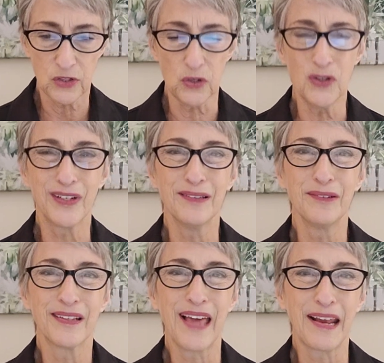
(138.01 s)
So you can
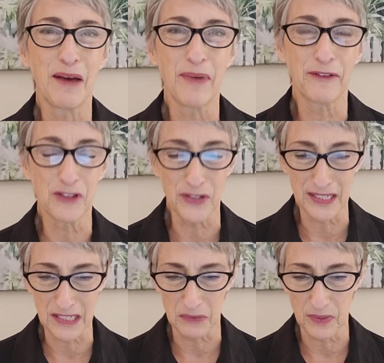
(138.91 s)
look that up after you
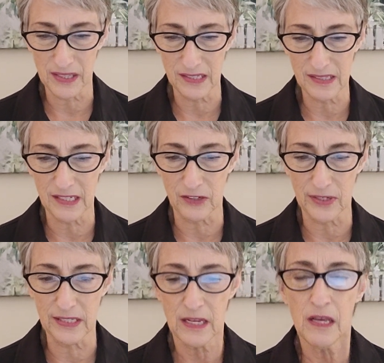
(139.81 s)
get done with this
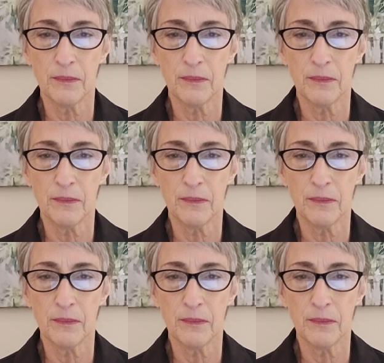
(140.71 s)
series.